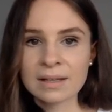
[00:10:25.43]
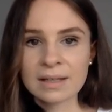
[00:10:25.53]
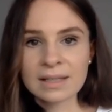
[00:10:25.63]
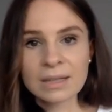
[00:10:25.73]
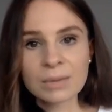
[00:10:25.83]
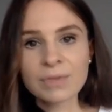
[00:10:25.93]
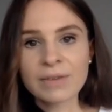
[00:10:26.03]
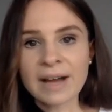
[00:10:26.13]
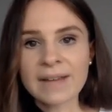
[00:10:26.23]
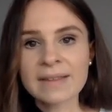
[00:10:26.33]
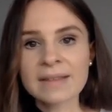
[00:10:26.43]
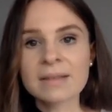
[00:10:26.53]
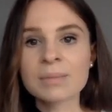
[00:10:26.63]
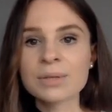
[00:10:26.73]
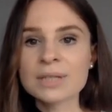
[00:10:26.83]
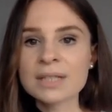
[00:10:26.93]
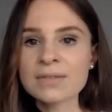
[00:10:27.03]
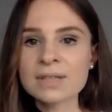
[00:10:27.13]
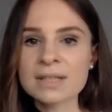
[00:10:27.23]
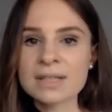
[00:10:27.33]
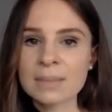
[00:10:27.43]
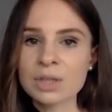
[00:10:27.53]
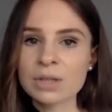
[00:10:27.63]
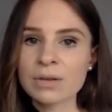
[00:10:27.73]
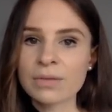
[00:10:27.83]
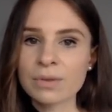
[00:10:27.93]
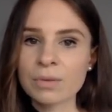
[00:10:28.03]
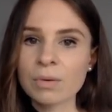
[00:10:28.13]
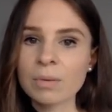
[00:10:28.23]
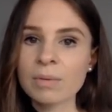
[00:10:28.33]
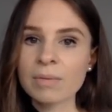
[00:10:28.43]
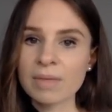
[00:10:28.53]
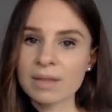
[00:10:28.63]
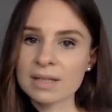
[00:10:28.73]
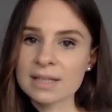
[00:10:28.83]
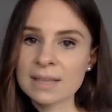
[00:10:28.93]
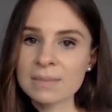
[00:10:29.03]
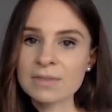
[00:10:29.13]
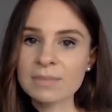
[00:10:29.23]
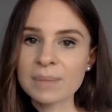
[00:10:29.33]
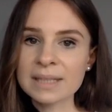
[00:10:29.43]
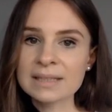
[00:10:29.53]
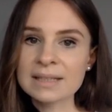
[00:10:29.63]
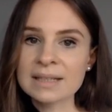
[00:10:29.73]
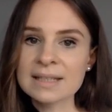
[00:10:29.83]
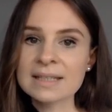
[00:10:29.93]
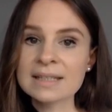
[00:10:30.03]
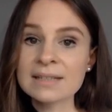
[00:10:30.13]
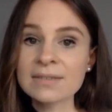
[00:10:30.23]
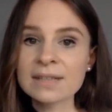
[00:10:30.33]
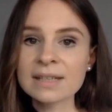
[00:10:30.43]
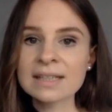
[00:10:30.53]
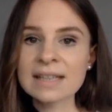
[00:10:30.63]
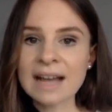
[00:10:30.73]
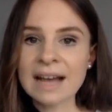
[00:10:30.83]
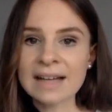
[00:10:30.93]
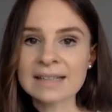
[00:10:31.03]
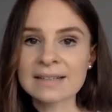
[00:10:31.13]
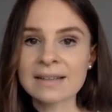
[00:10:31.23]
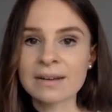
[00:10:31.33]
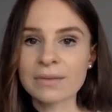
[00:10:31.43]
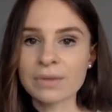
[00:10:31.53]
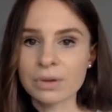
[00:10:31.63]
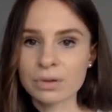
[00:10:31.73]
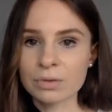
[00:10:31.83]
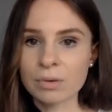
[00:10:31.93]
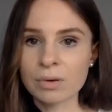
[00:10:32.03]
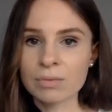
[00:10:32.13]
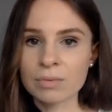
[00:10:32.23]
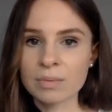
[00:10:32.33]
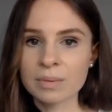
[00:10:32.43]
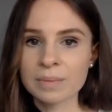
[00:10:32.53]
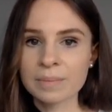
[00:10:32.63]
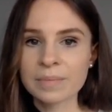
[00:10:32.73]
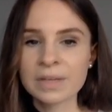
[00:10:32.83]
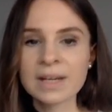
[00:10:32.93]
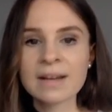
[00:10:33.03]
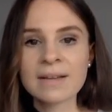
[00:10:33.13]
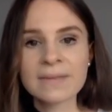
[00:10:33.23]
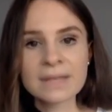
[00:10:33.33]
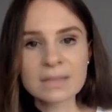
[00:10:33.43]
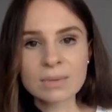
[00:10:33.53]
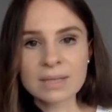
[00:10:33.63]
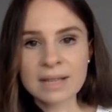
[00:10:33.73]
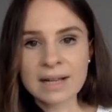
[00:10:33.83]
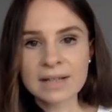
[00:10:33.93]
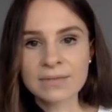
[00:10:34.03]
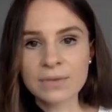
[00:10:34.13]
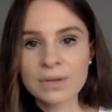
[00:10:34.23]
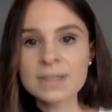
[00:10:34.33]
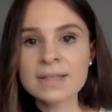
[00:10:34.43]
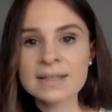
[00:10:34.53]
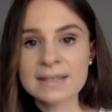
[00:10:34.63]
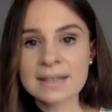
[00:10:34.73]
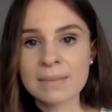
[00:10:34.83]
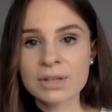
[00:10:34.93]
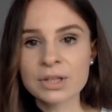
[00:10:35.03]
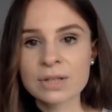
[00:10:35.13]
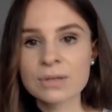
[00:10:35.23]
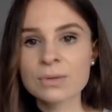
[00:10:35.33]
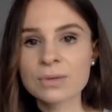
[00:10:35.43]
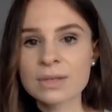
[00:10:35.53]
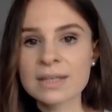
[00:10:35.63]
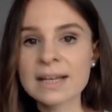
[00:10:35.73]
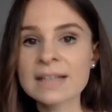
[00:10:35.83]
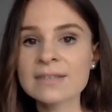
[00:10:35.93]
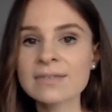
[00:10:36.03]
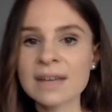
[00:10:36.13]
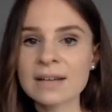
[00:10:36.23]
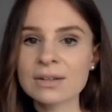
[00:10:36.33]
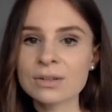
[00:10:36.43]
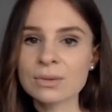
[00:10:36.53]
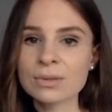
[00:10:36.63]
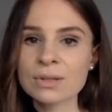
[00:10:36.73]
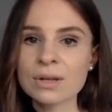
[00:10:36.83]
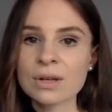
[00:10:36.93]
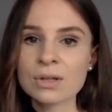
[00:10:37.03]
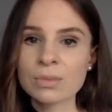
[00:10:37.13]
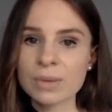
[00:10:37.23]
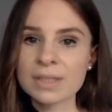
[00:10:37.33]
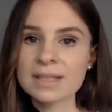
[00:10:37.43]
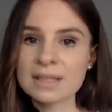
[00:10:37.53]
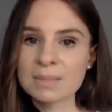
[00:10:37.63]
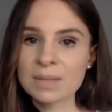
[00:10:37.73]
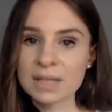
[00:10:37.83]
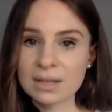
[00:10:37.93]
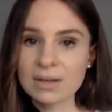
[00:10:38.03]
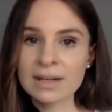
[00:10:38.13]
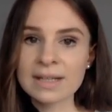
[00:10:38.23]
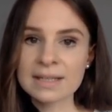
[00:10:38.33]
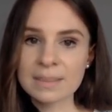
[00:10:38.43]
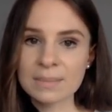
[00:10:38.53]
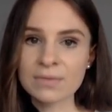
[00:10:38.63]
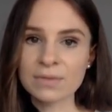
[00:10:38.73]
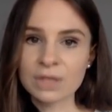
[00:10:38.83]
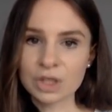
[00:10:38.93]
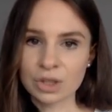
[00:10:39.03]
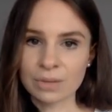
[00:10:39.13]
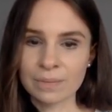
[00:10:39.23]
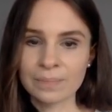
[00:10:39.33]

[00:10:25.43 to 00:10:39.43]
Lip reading: Here we find that the perceived deception of the group with the deceptive button is significantly higher than of the control group. This result first establishes users' negative attitudes towards this particular deceptive feature.